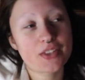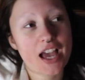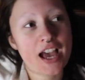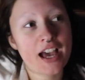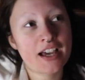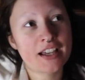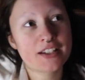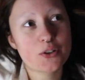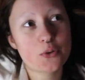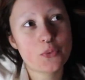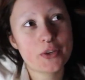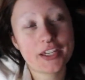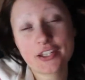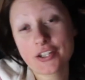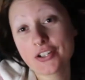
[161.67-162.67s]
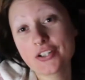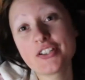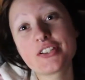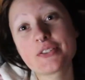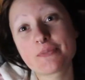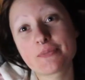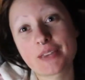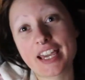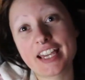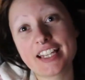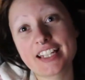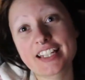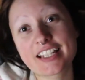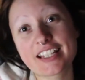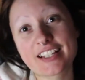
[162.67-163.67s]
And we could
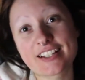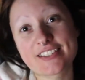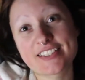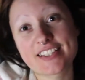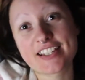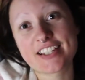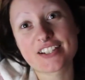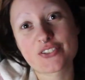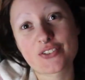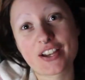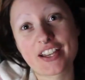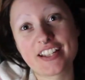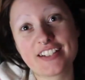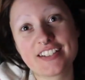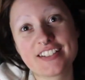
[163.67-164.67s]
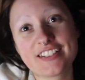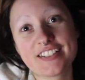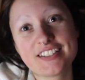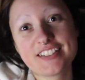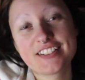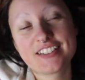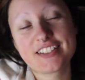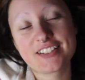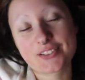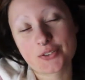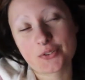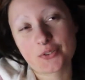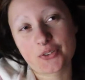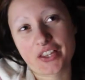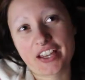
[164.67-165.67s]
make a Lucia train, it's
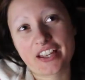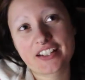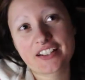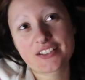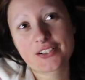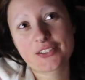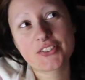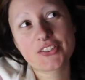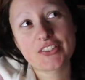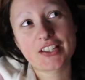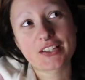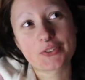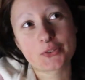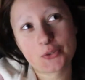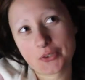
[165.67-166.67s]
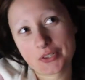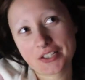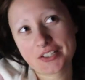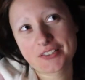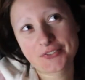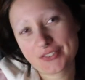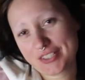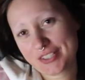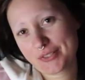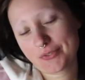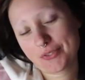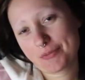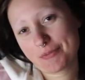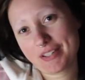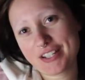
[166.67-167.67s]
called that, Lucia Torg, which
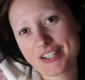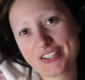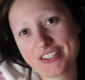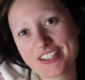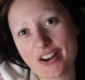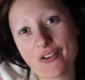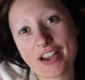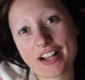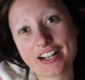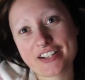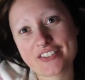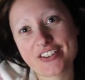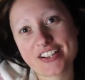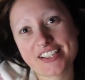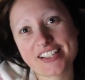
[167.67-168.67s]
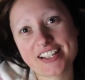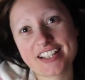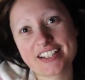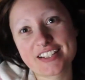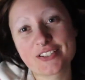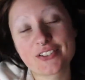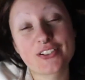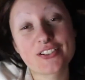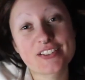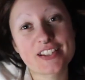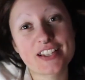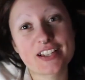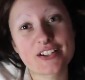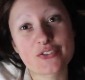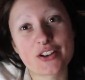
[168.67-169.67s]
would be directly translated to
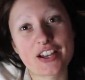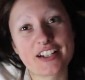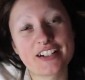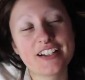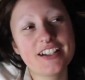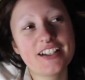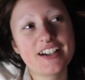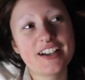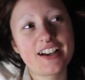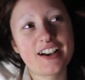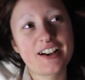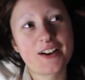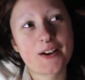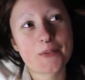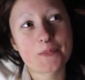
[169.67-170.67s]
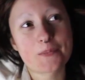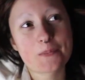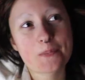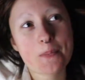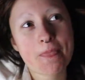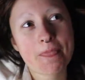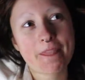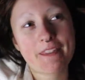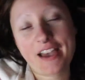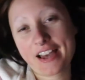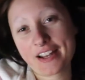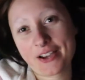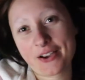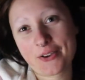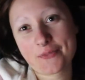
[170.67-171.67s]
Lucia train,
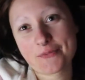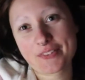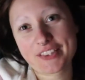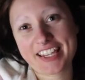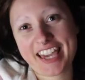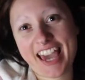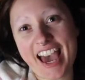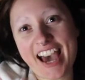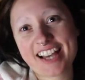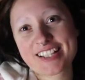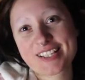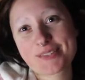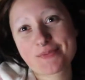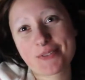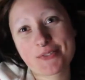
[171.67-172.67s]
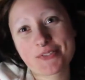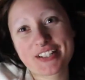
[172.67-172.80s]
at home for the cats, but